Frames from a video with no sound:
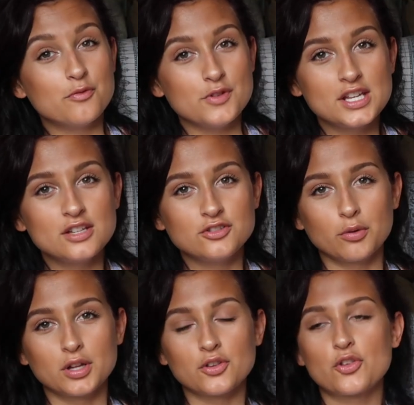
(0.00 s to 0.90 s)
vegan
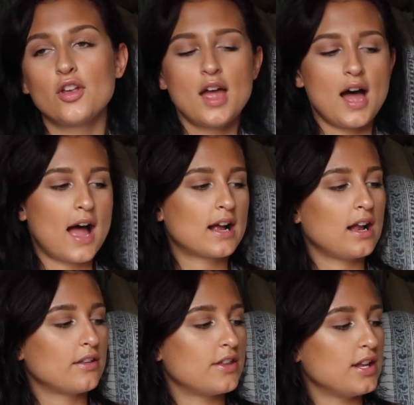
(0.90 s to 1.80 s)
donuts. I
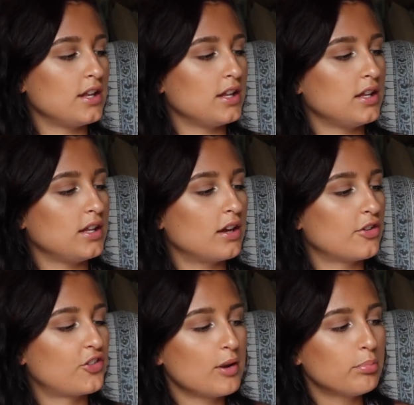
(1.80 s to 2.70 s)
got the
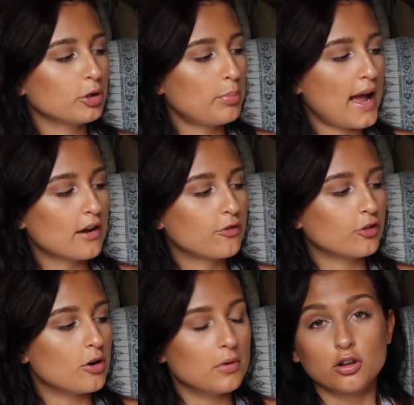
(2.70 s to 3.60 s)
sampler pack
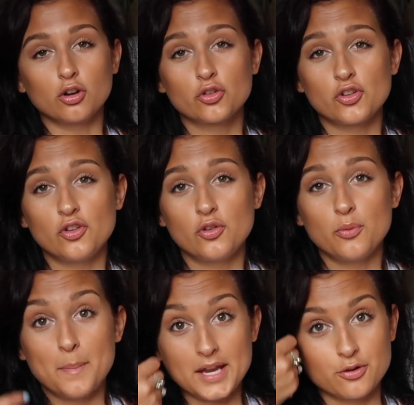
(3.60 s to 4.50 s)
from
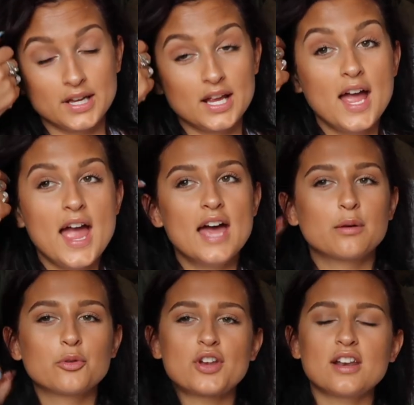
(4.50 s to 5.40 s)
Larson Bakery,
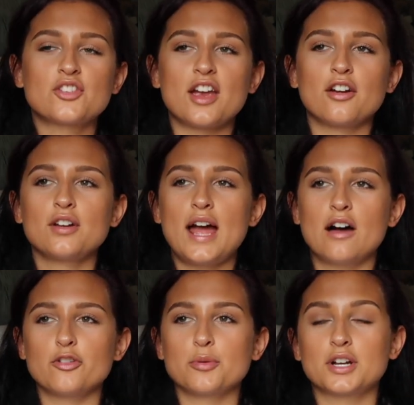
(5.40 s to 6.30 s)
and I was kind of scared
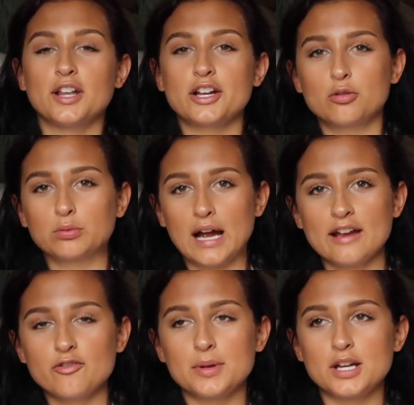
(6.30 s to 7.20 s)
how they were gonna like
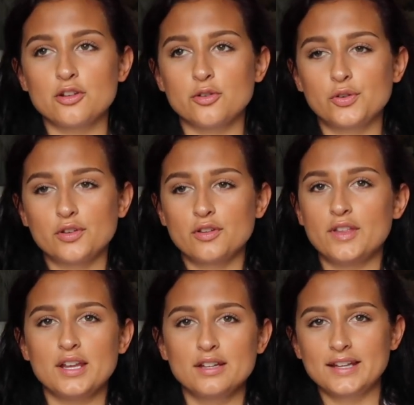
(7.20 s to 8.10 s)
arrive because
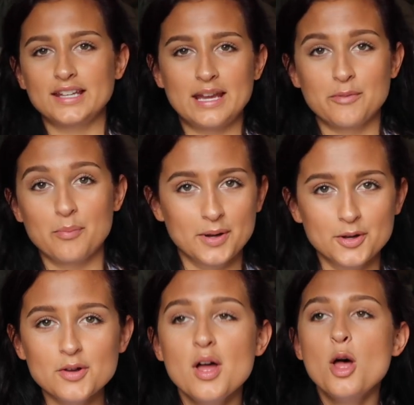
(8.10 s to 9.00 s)
they like came in the
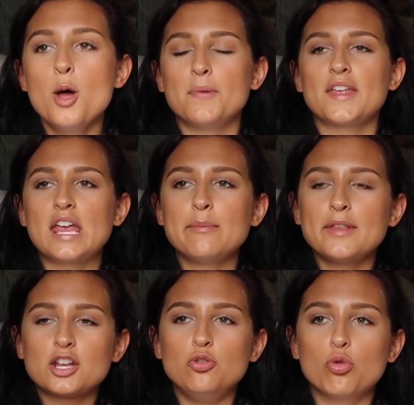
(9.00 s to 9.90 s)
mail, but they came
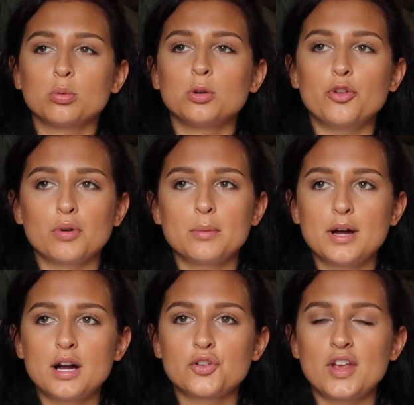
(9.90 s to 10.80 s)
in like a normal donut
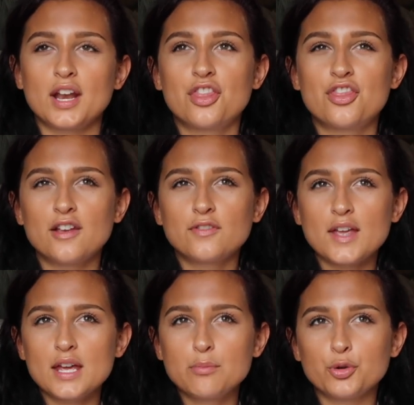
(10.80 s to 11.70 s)
box, and I think
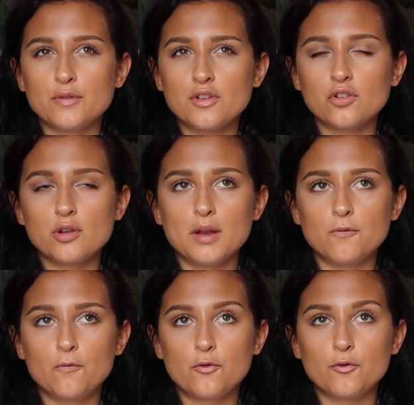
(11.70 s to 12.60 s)
they had previously
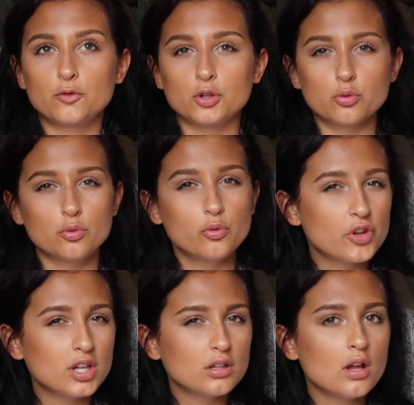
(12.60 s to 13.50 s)
been
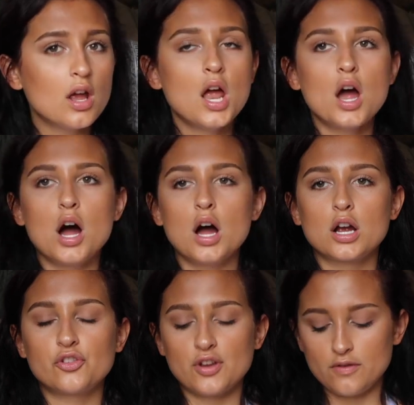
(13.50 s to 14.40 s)
frozen
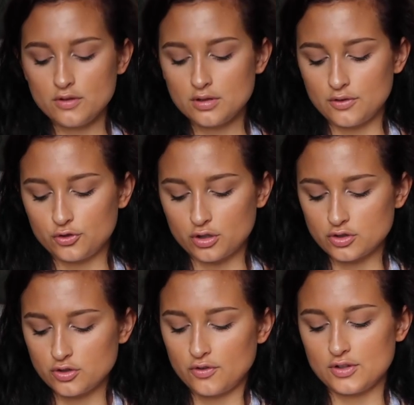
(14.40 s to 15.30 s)
because in the
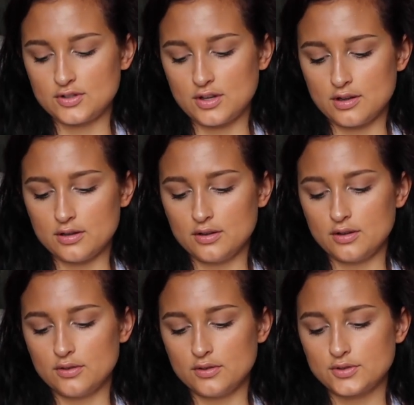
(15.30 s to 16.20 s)
instructions it
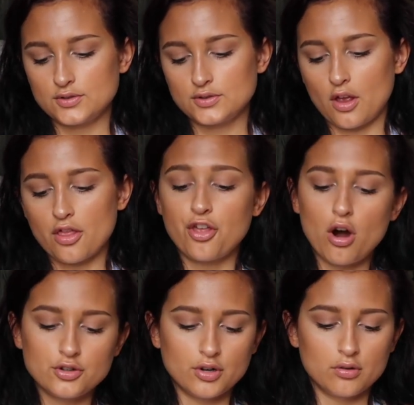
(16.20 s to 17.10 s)
says
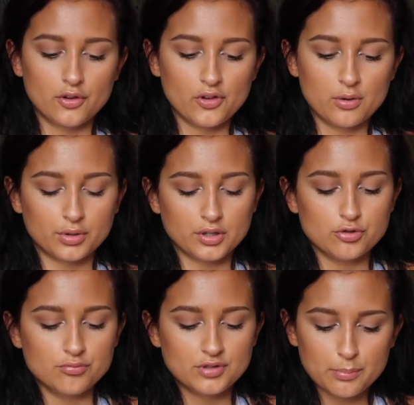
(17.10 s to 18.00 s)
thaw donuts and bring
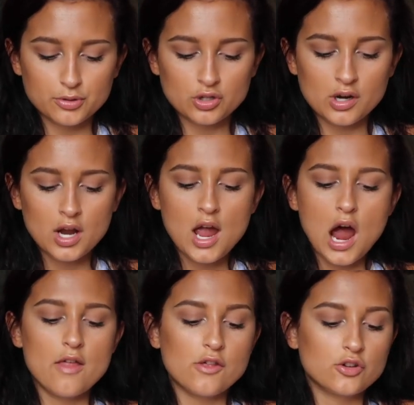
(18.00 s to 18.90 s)
to room temperature,
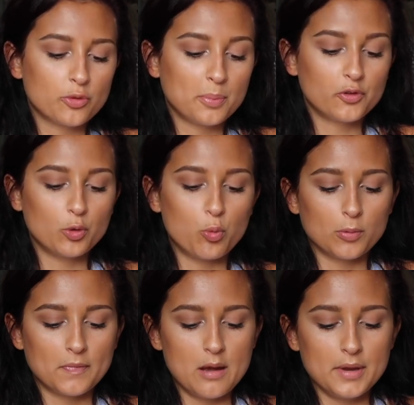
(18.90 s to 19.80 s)
and then you're supposed to
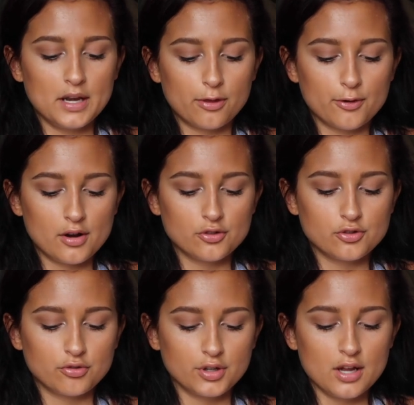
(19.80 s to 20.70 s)
warm them in a
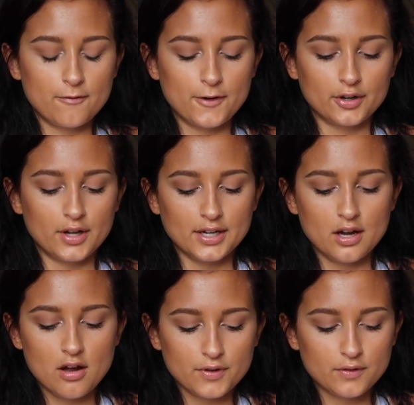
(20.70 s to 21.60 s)
300-degree
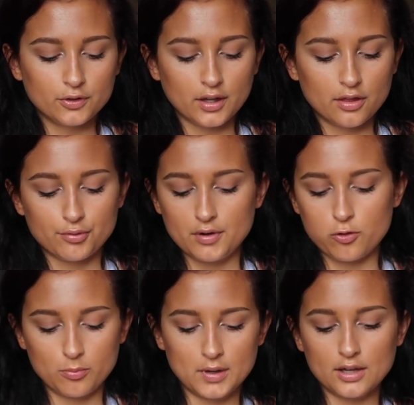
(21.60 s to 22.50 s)
Fahrenheit oven for like 3 to
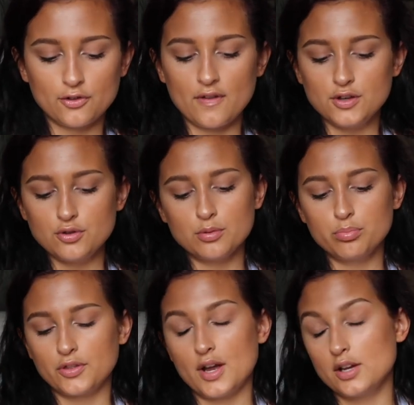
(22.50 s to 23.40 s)
4 minutes, and then you can
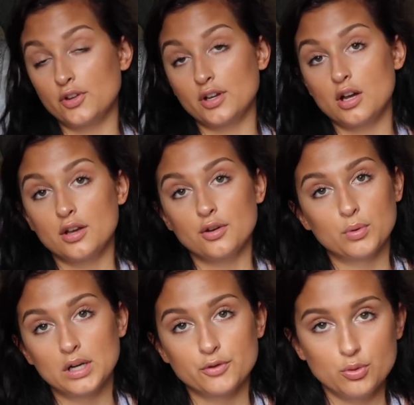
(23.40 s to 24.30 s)
put the icing on or
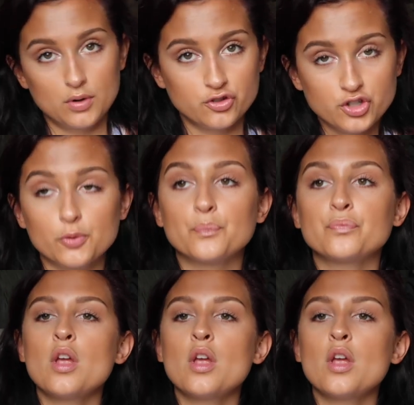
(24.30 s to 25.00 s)
whatever you want to do.